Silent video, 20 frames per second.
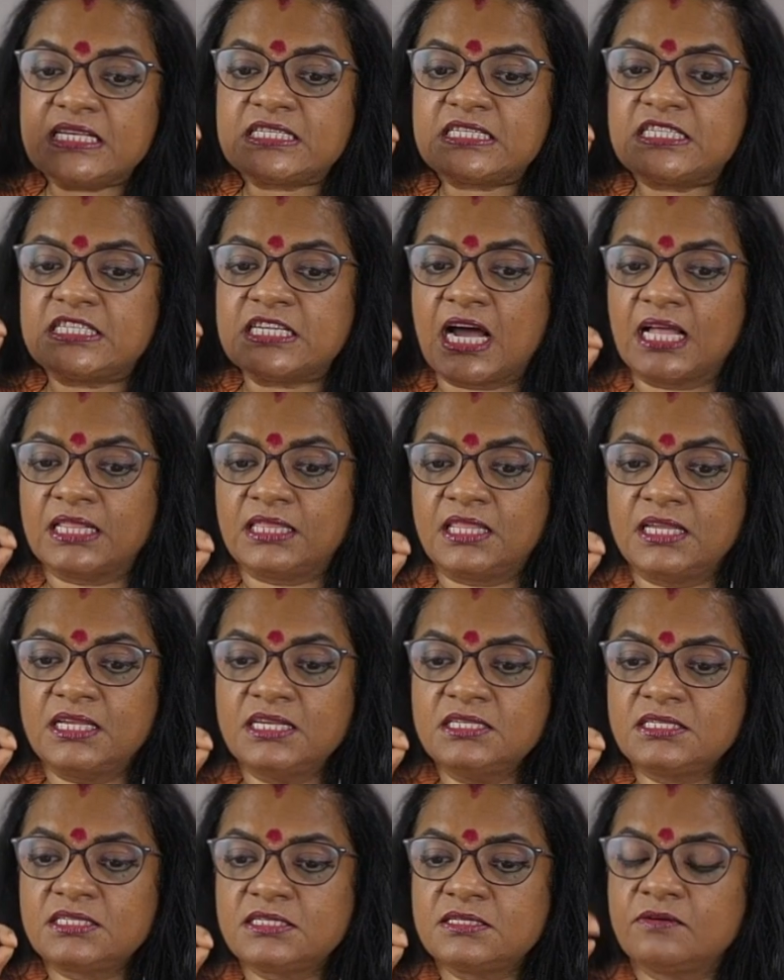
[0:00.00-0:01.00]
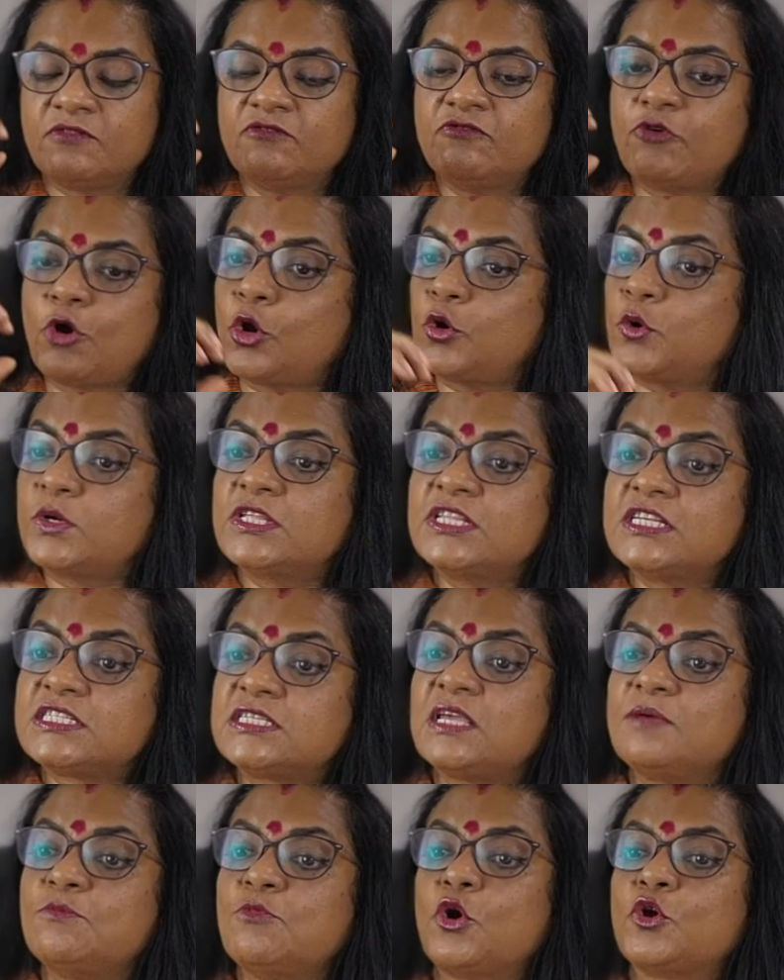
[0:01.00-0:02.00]
jatis followed the
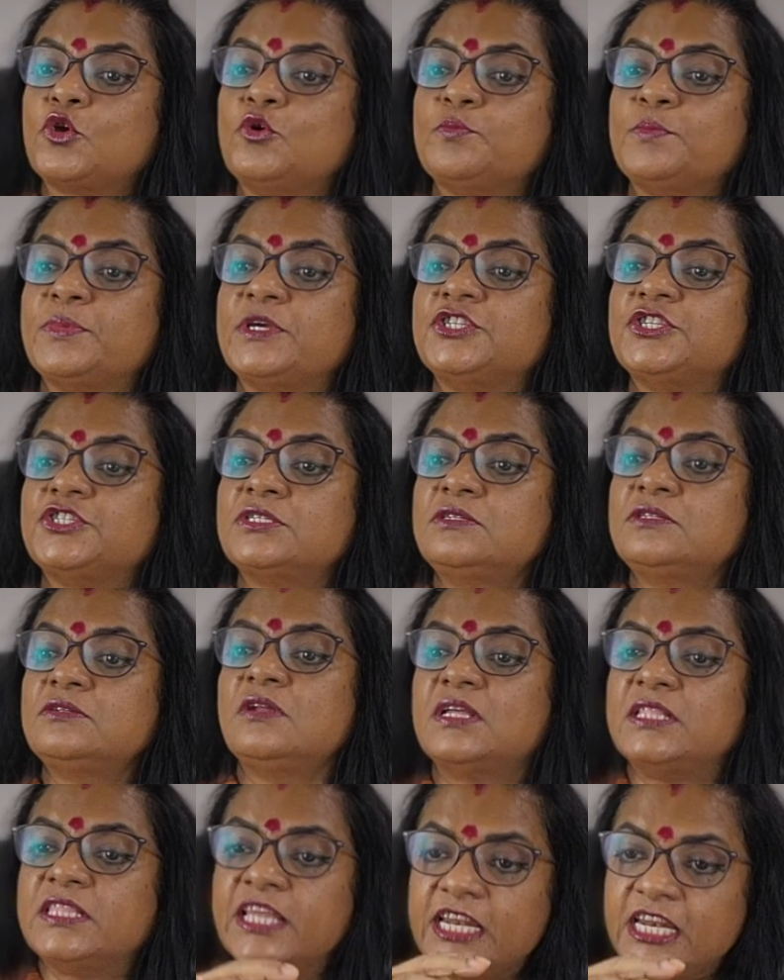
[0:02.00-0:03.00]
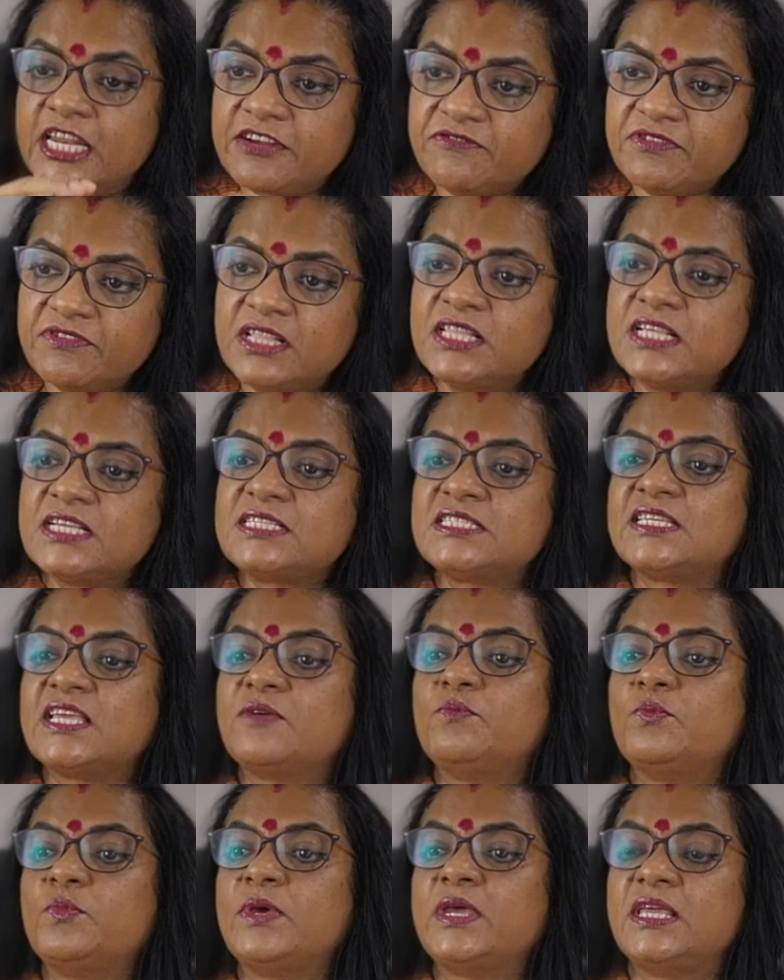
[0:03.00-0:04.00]
same occupation. They lived in the same
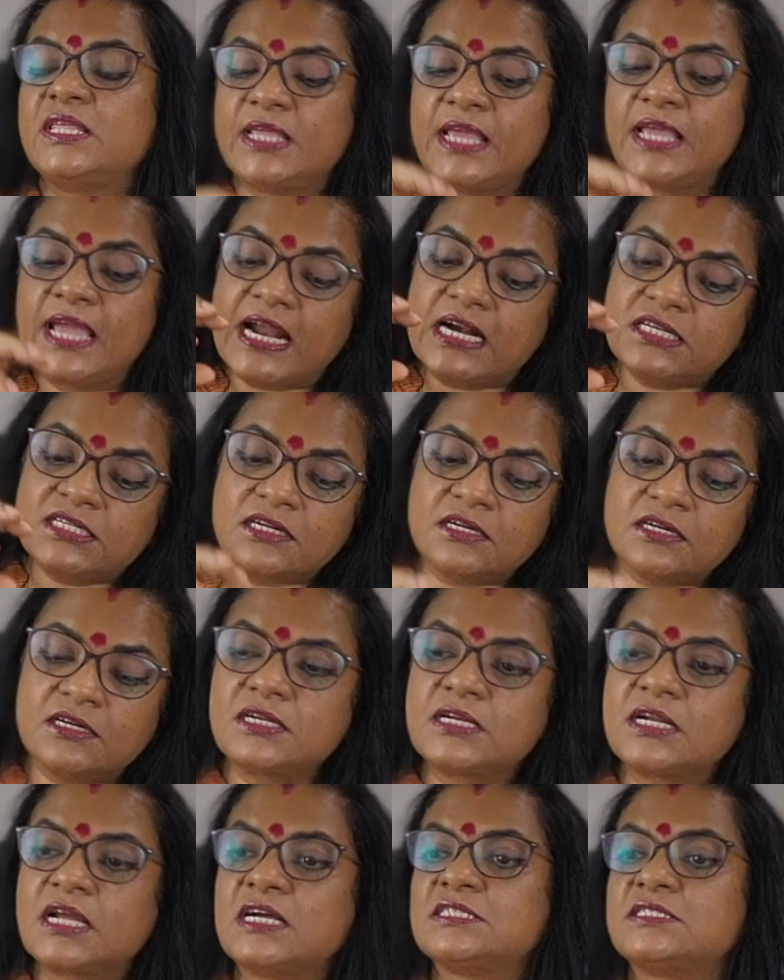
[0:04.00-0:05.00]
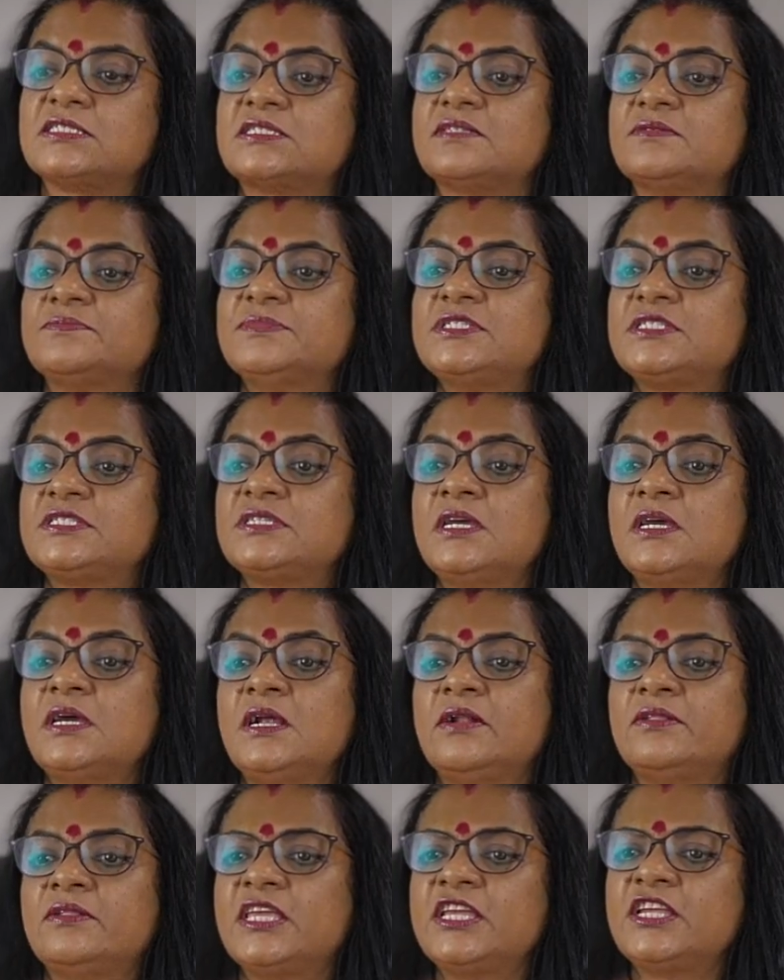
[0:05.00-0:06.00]
way. They had certain customs.
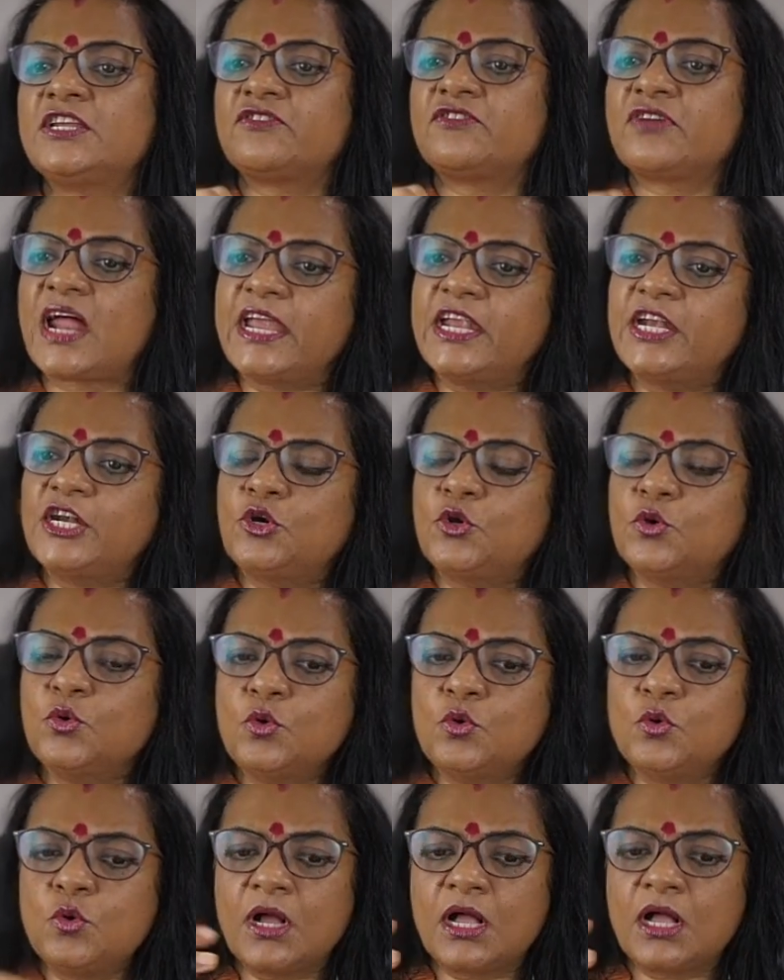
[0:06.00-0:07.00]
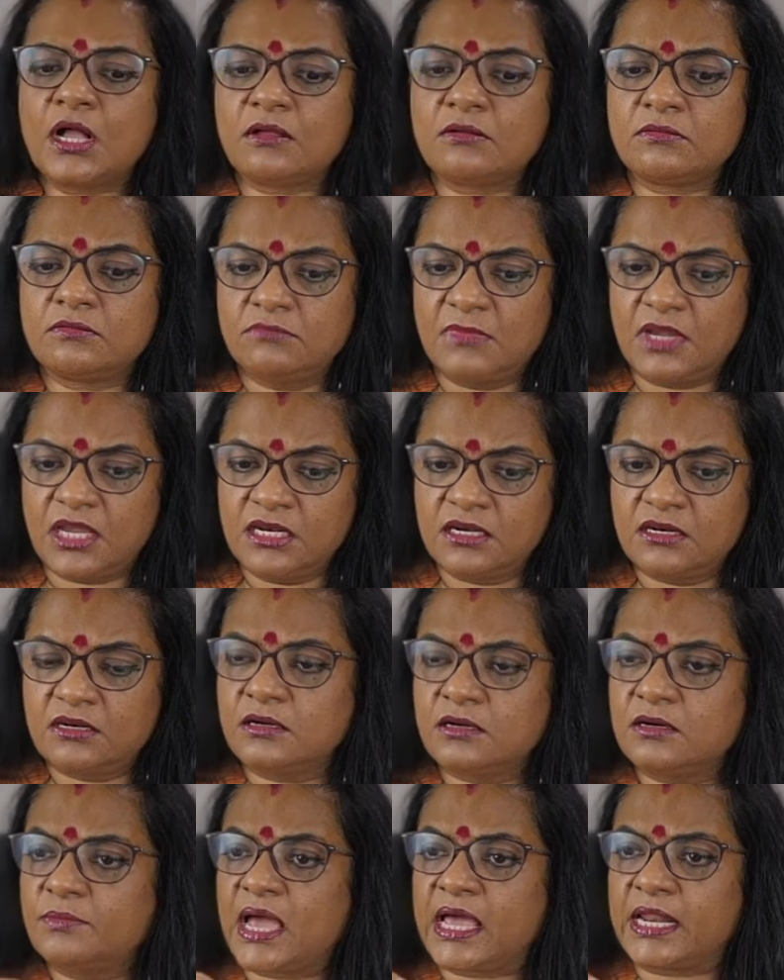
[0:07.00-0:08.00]
They tried to
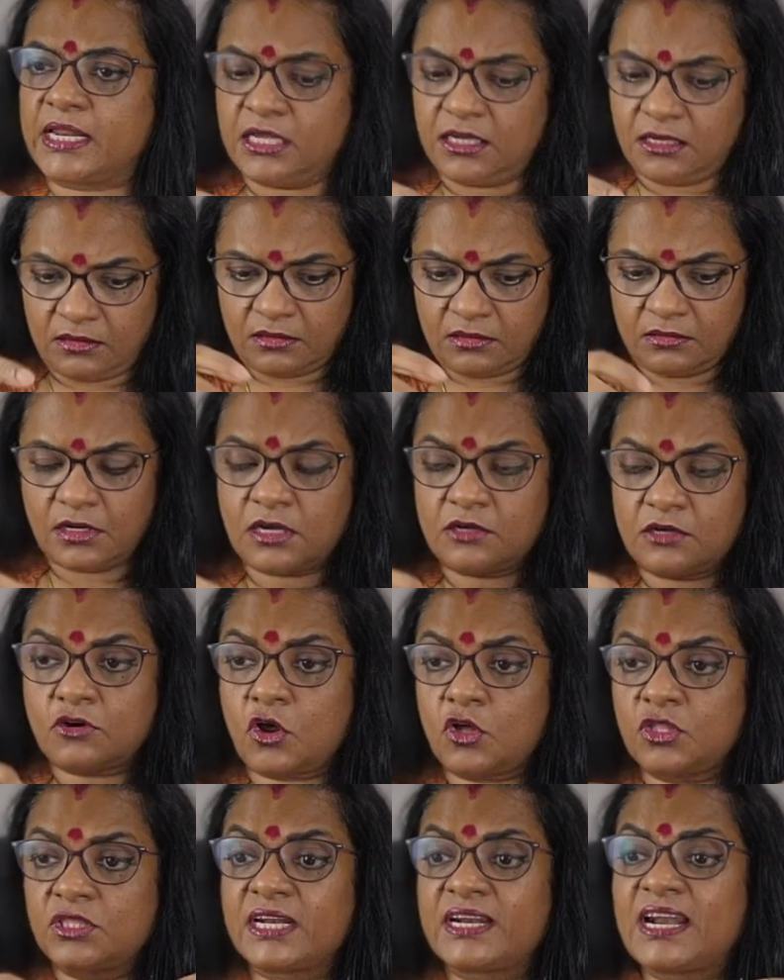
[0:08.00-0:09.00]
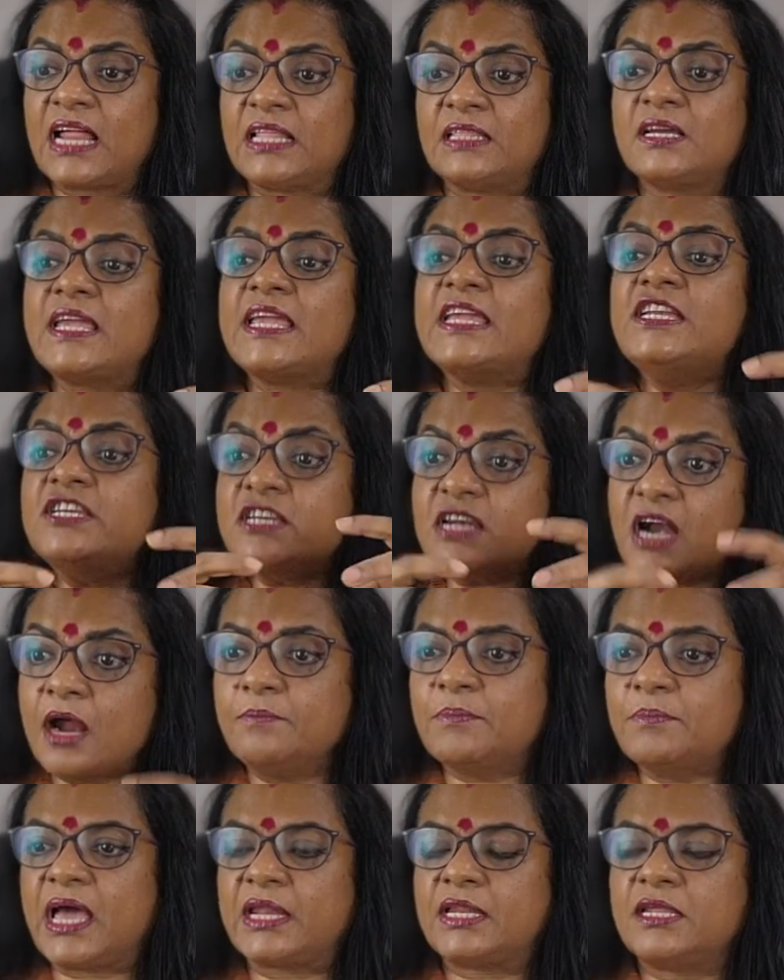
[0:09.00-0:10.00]
intermarry, rather
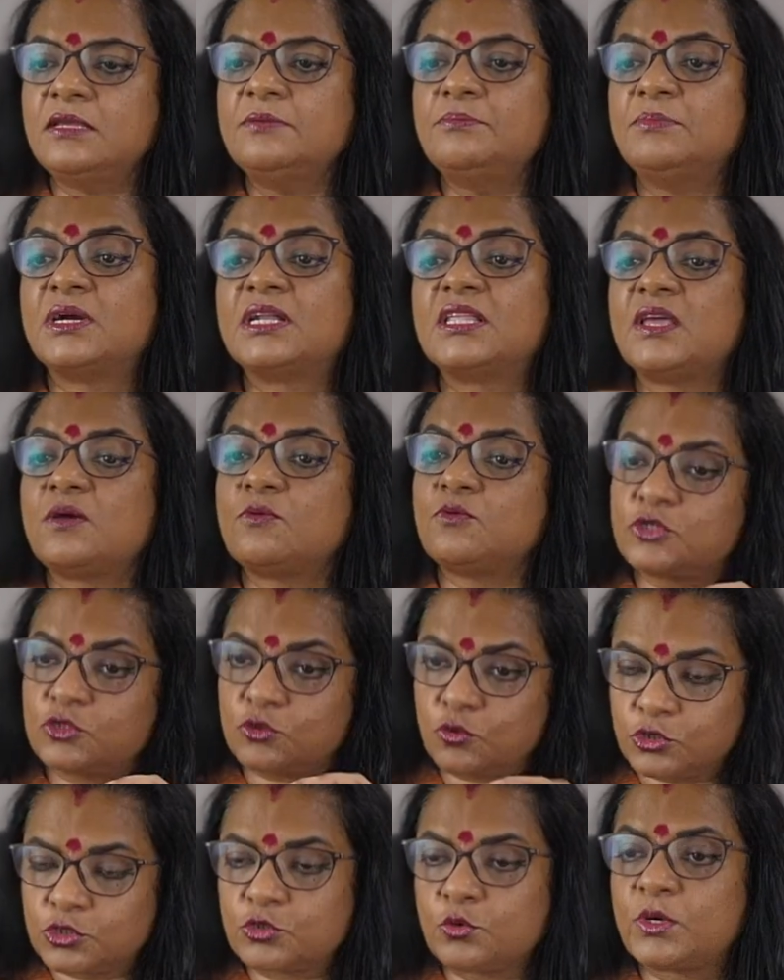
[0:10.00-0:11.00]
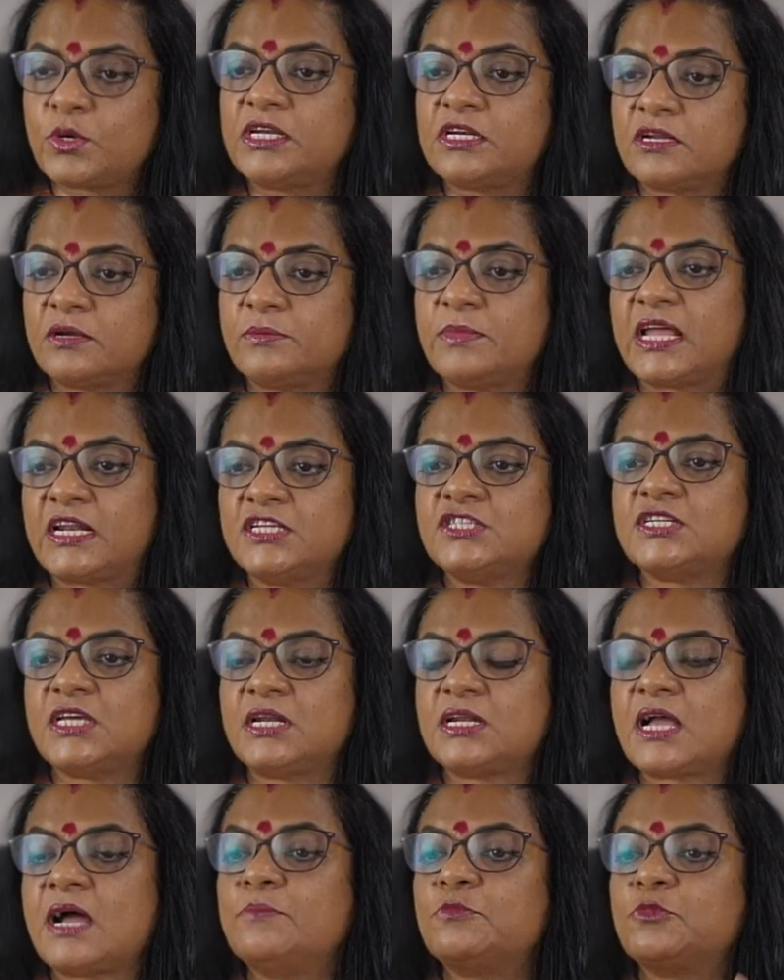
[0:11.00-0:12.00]
intramarry, but there was also intermarriage. I'll
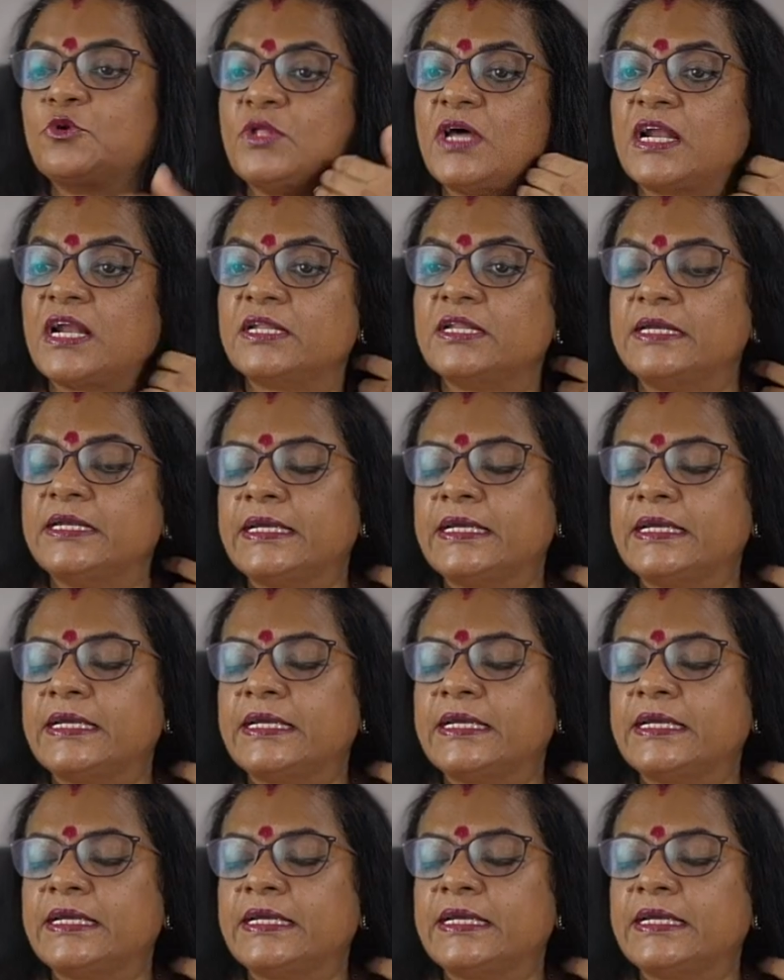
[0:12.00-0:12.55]
come to that a little